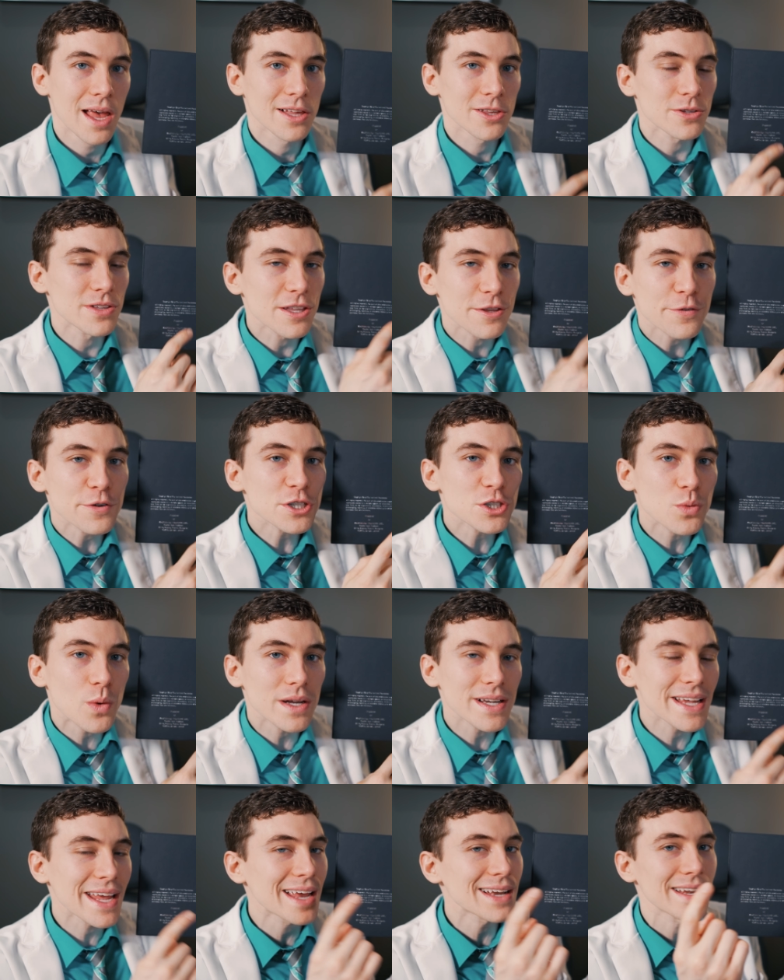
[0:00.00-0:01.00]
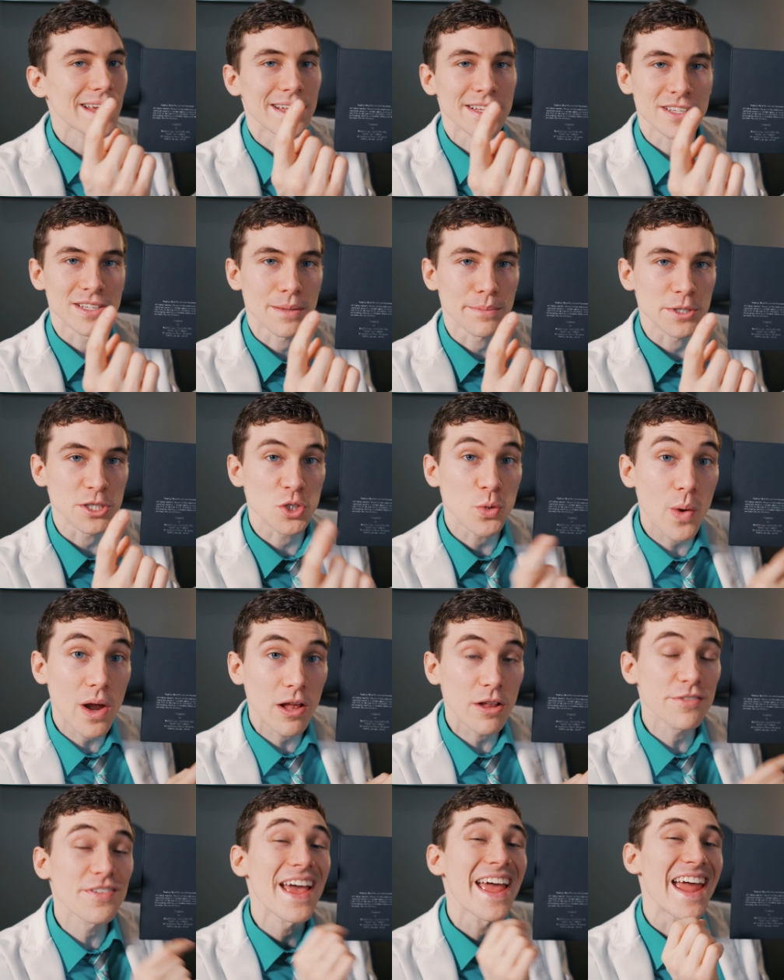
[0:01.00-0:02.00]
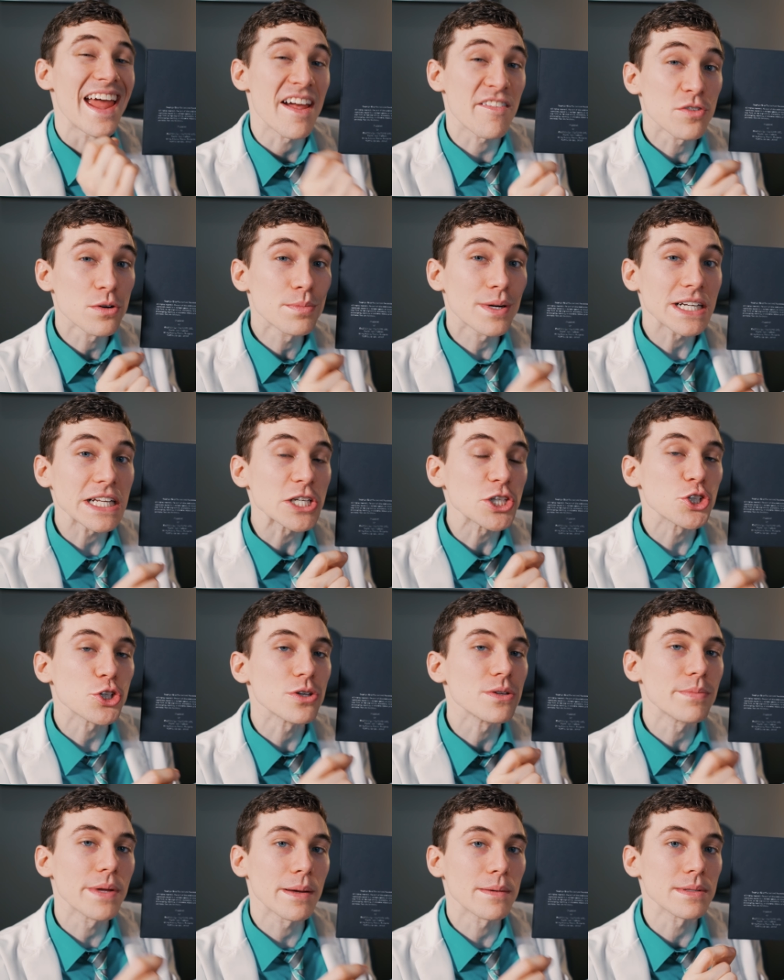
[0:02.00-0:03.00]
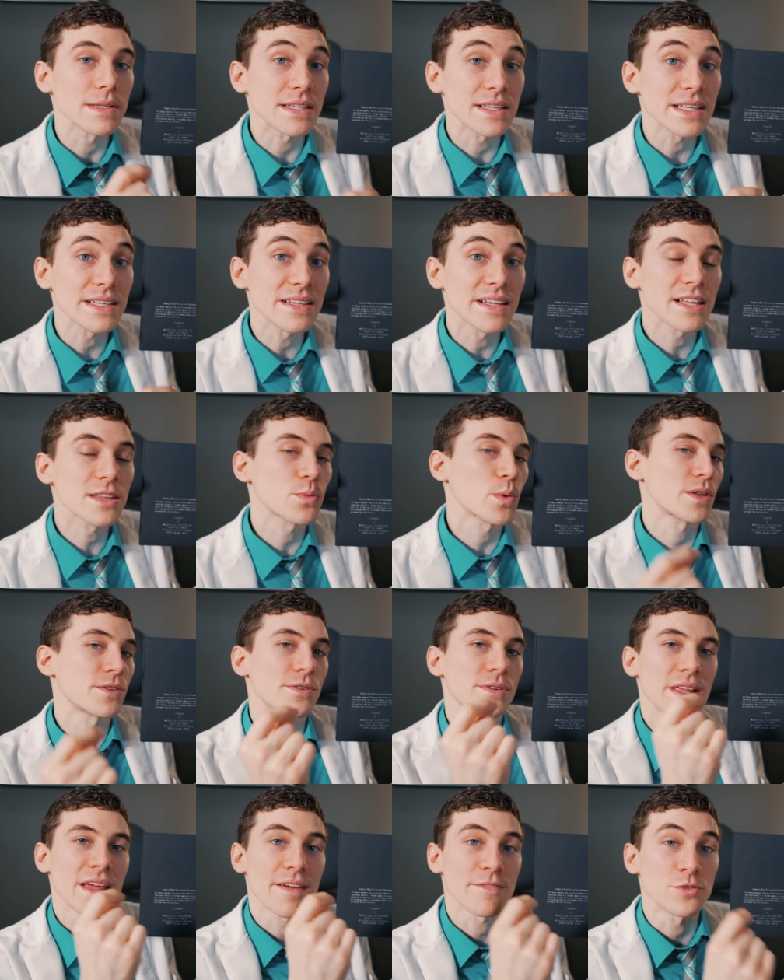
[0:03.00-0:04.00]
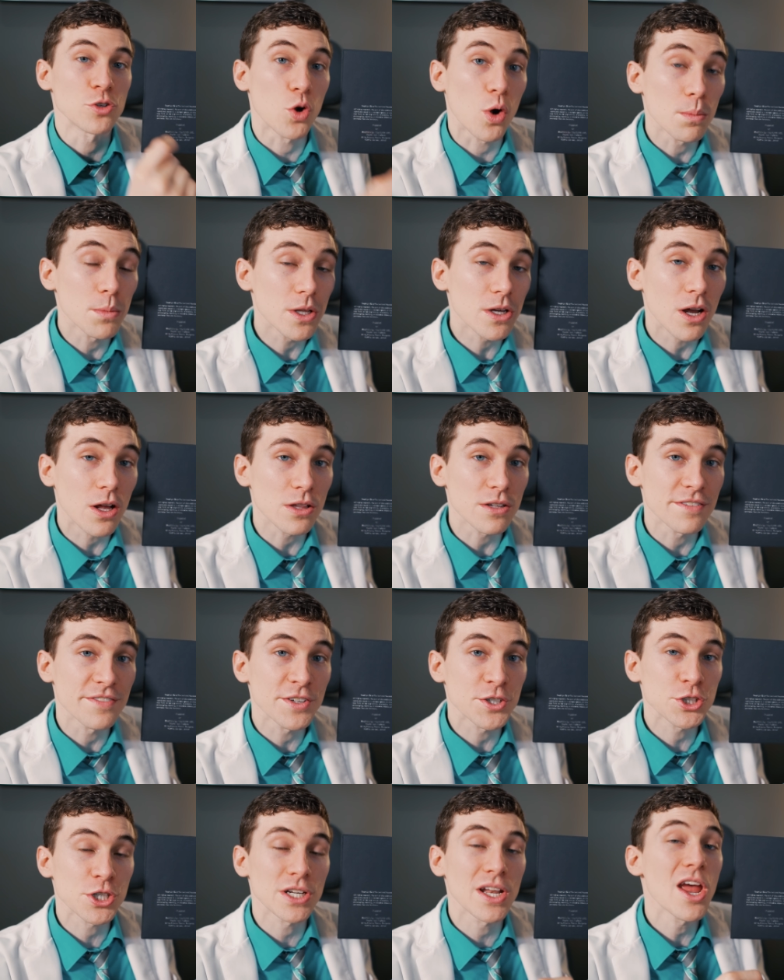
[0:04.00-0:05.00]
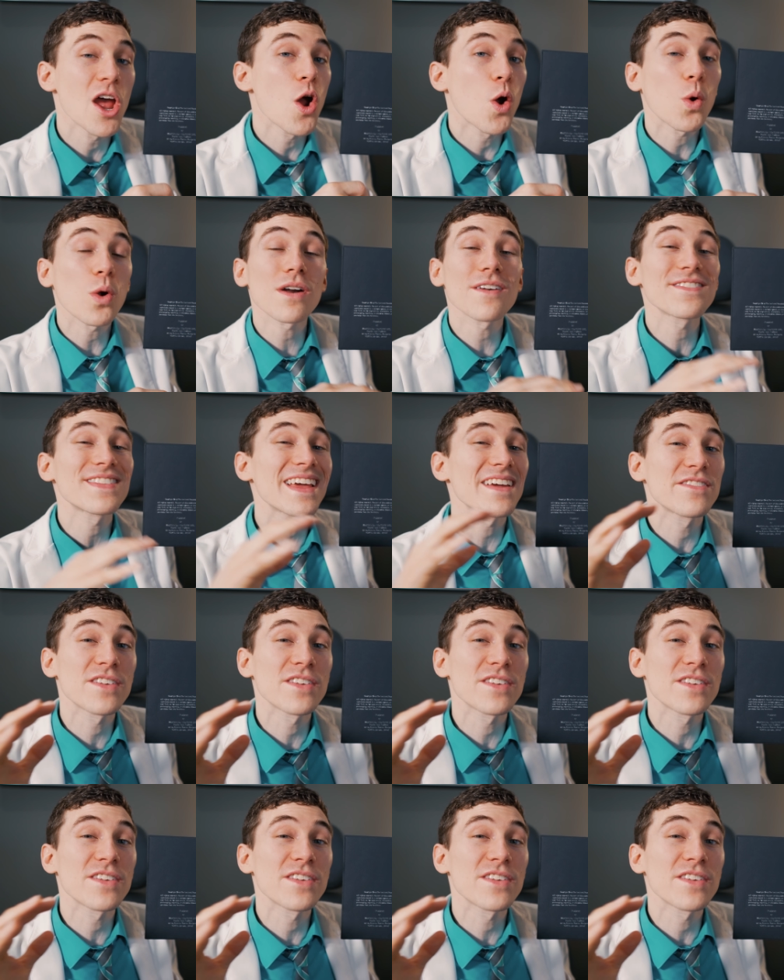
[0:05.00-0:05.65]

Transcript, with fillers: so this first one again is number 12. Everybody should be able to see this whether they have normal color vision or if they